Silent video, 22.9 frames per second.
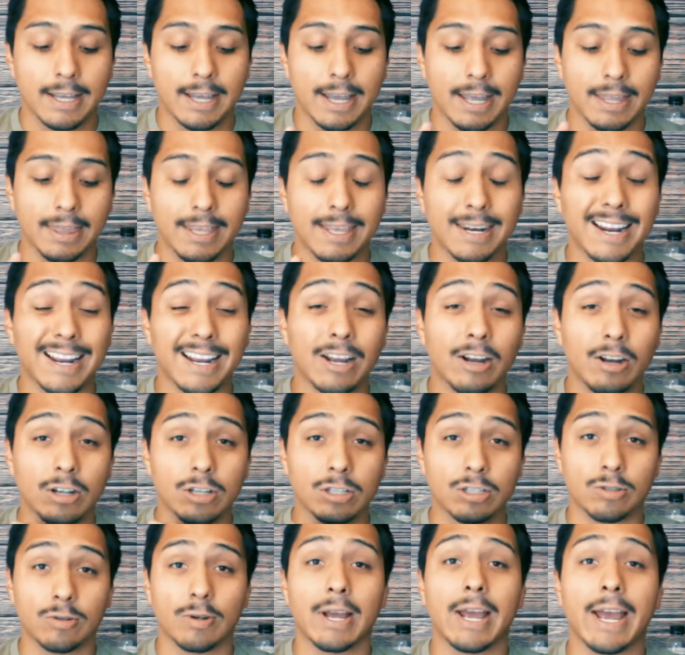And then I
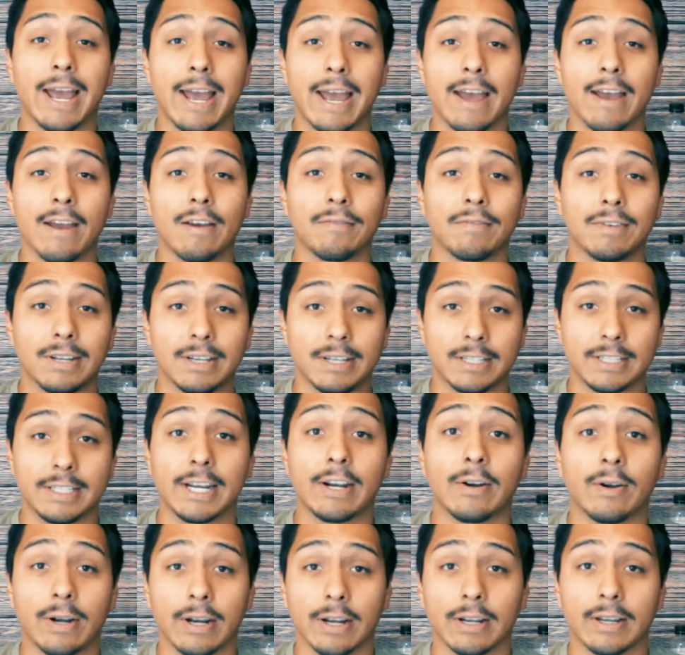also have
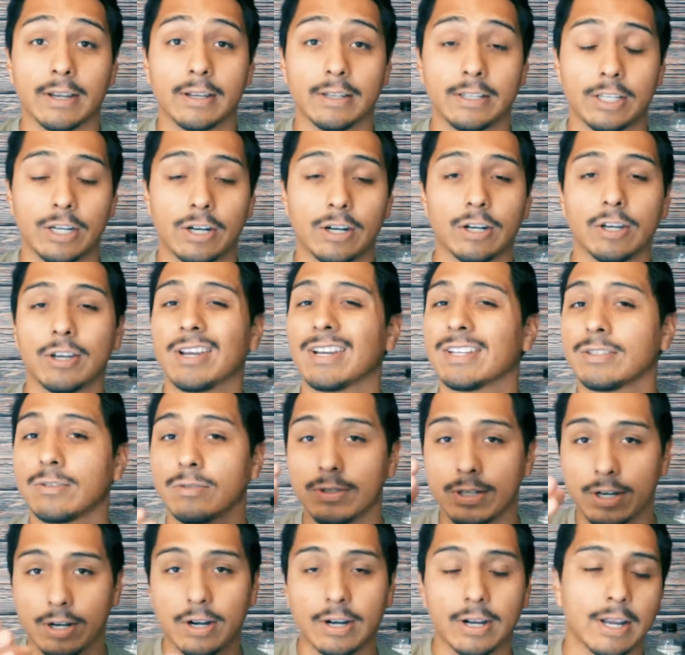Darrick. Darrick, you guys know
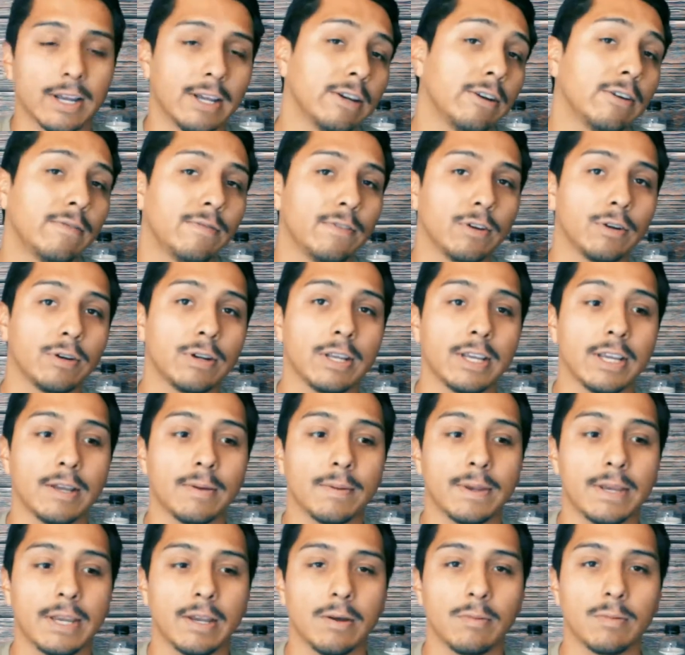Darrick. I interviewed
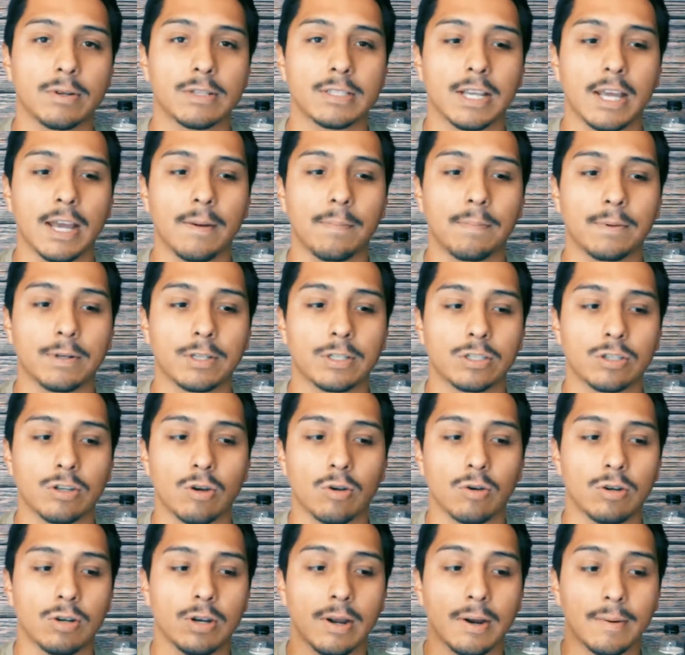him. He was
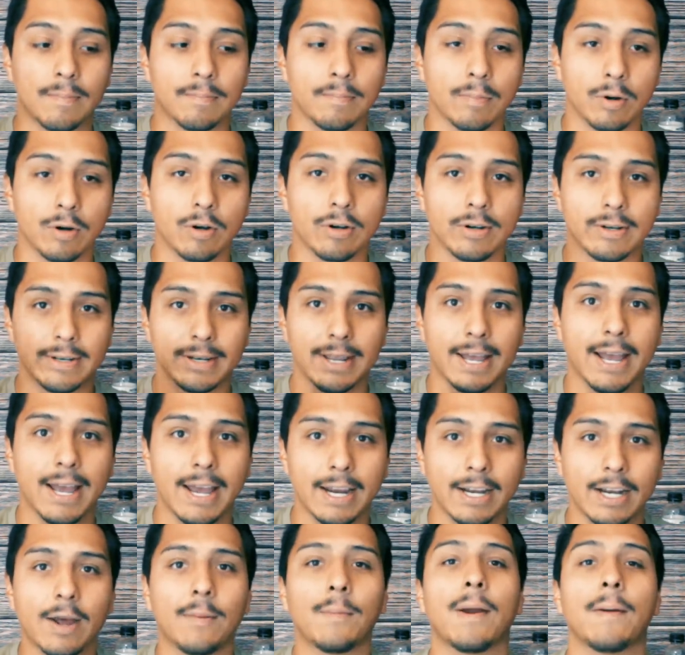episode number
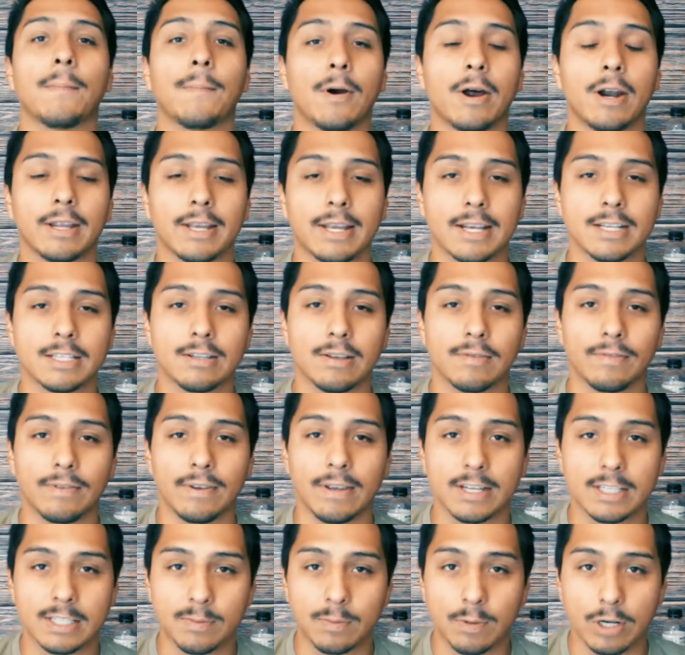9 on my podcast on
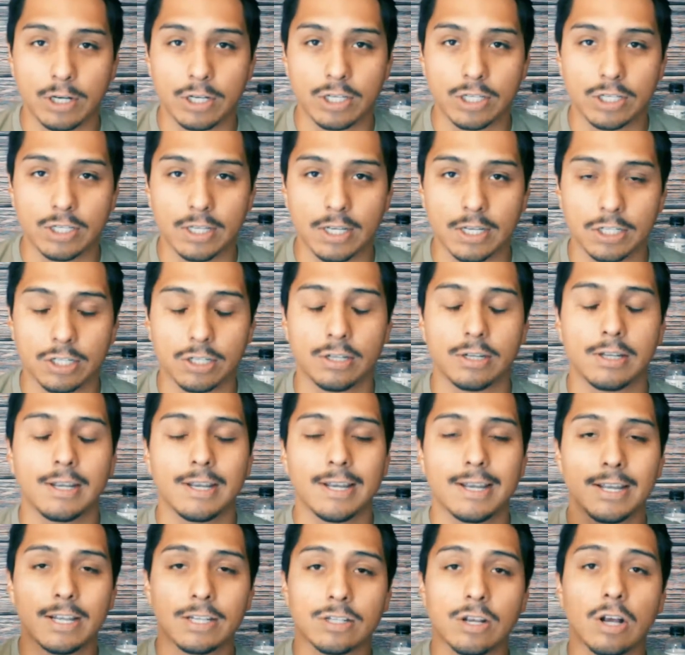the Inspiration Station.
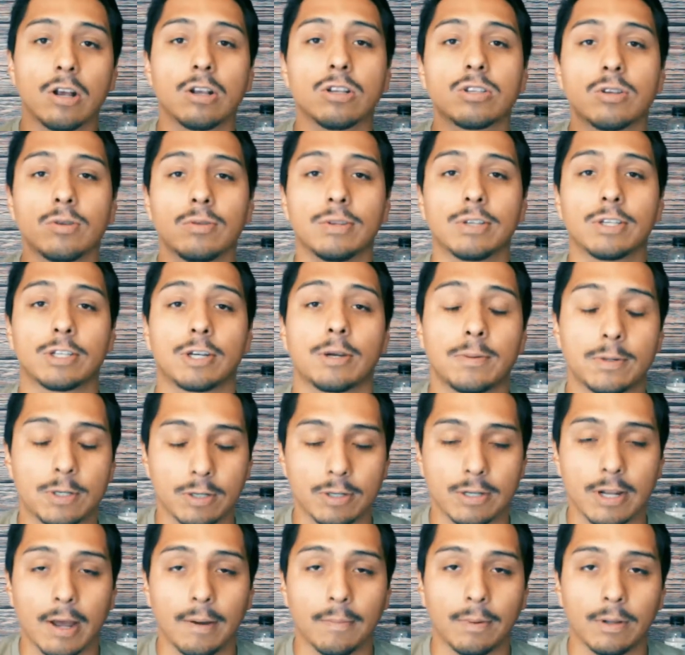It's also in the
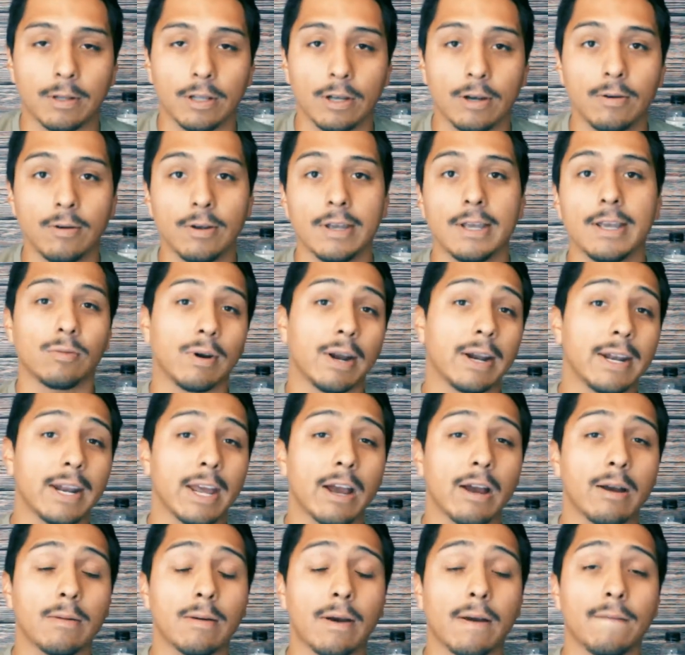description down below. Right
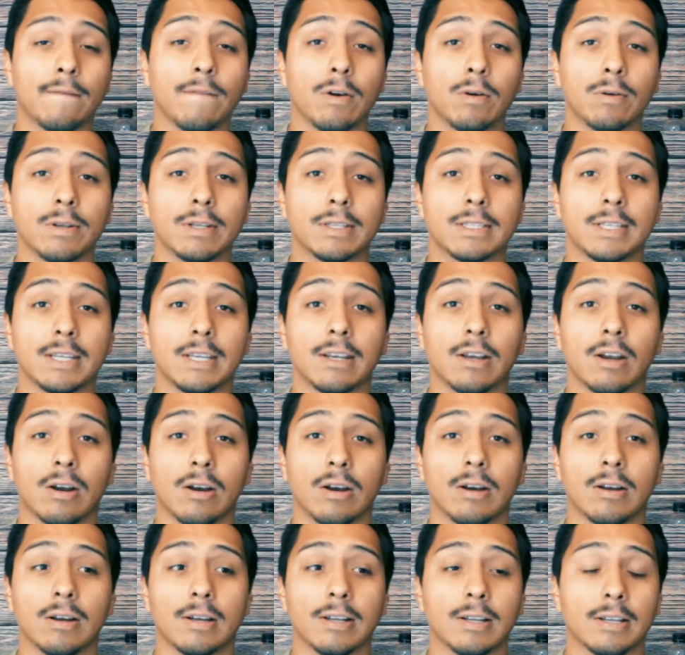now I'm focusing
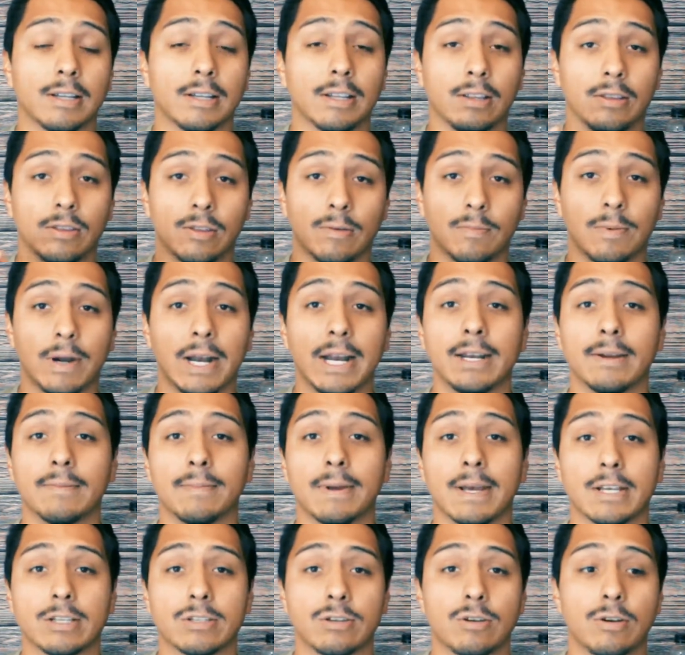on the brand
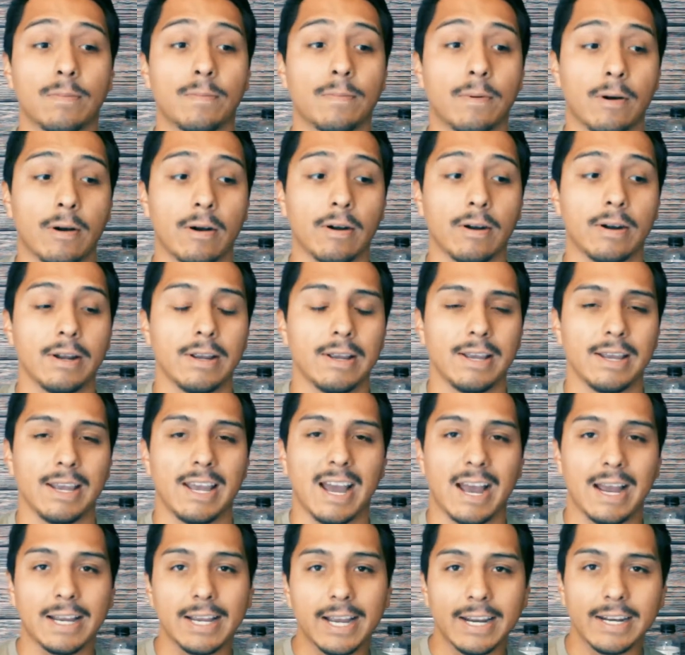ambassador part.
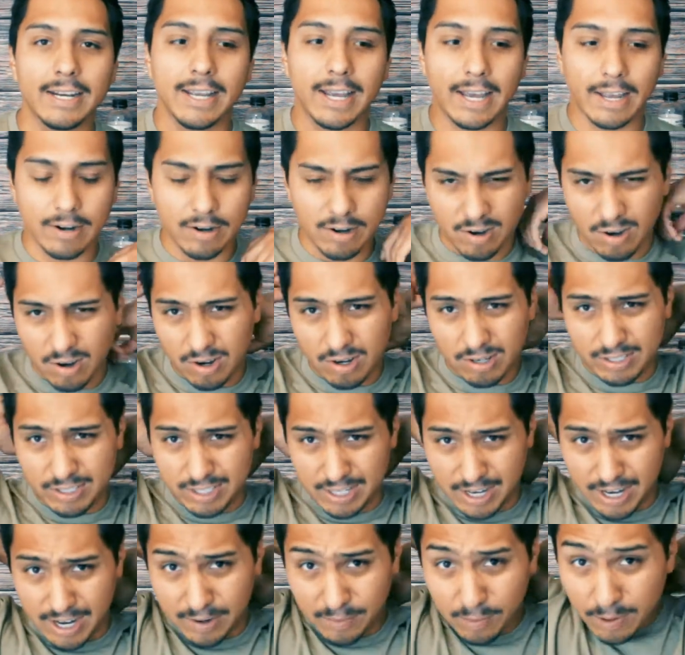I kind of had a hard
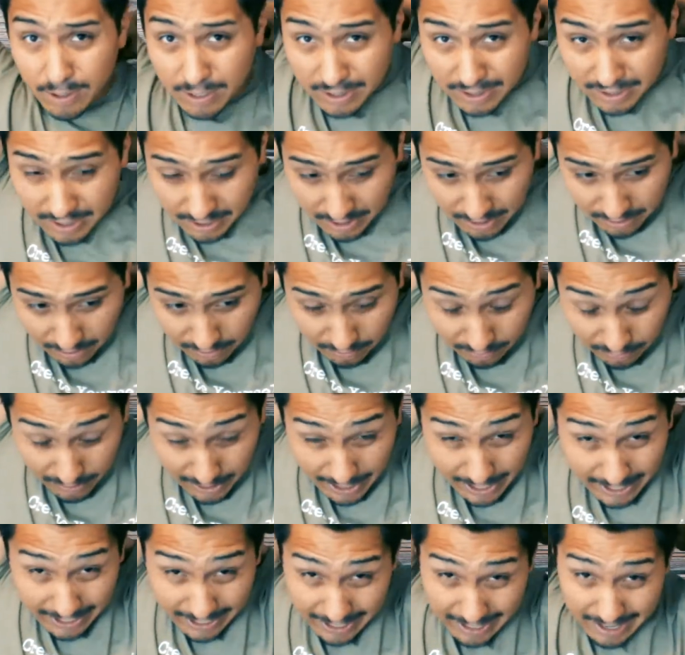time with it, of
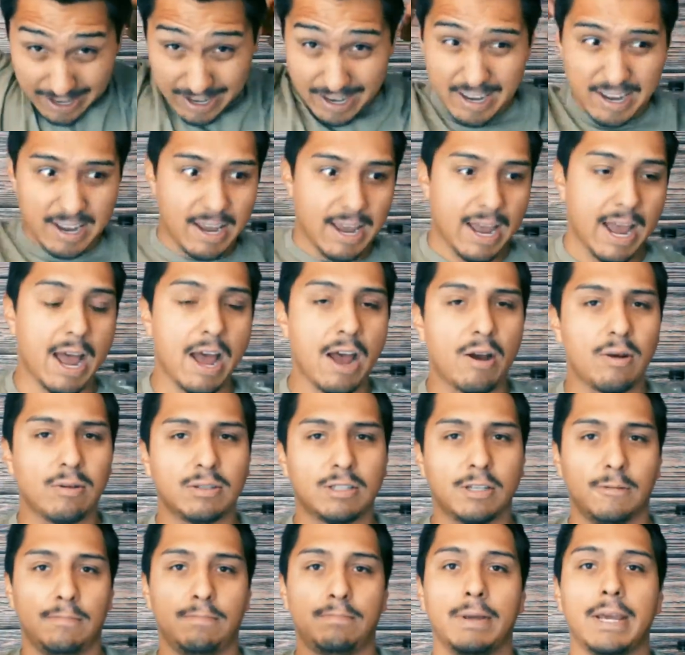like how
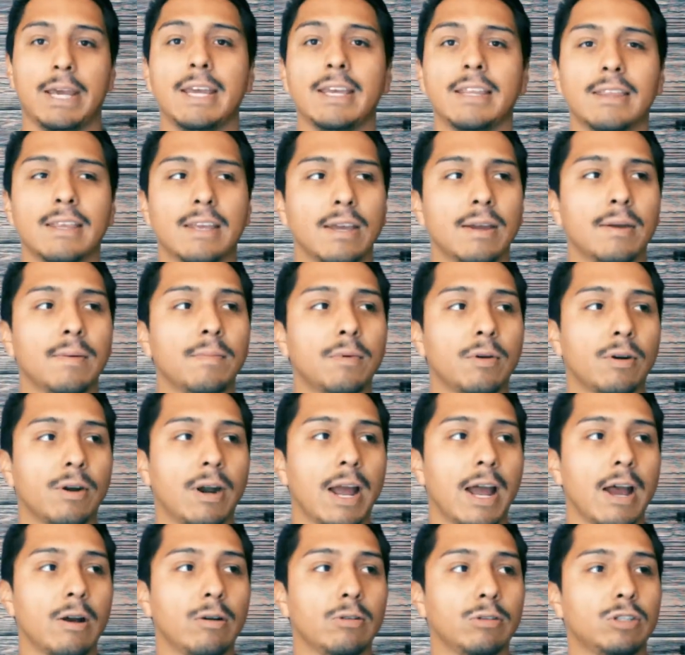to pay them, or
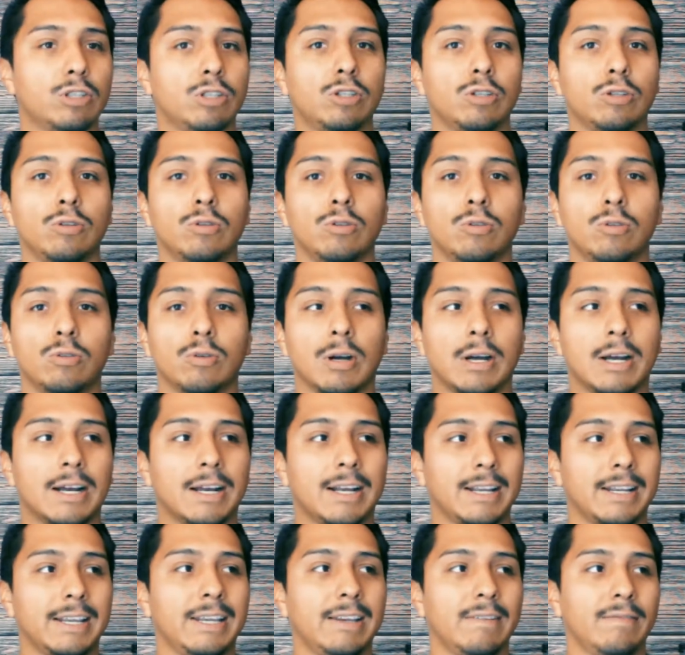how
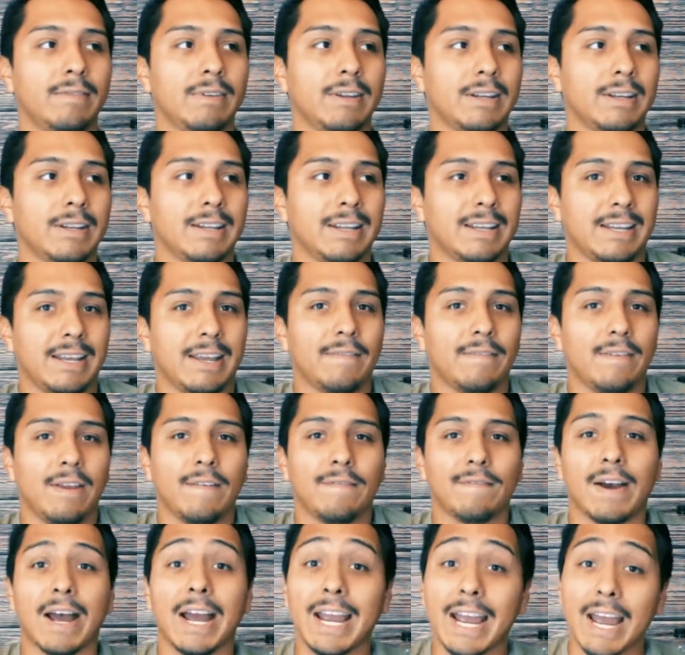to even like
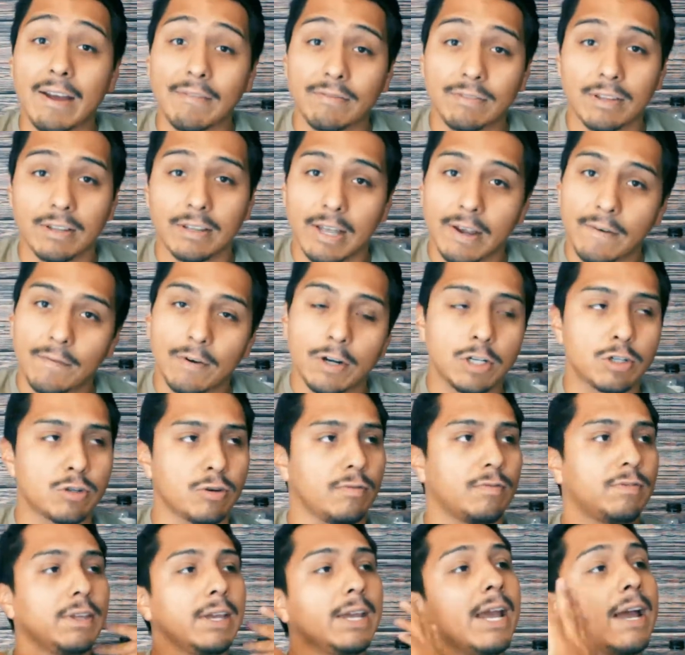if I have the leverage or
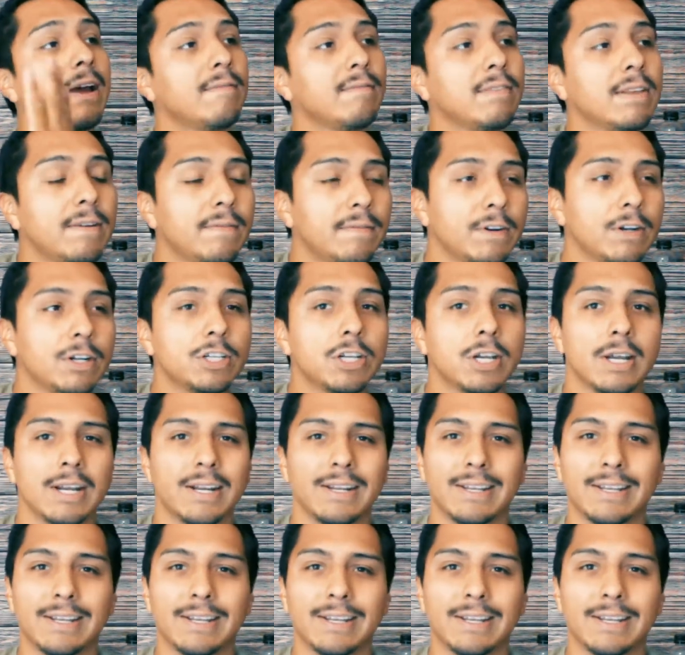if they have leverage.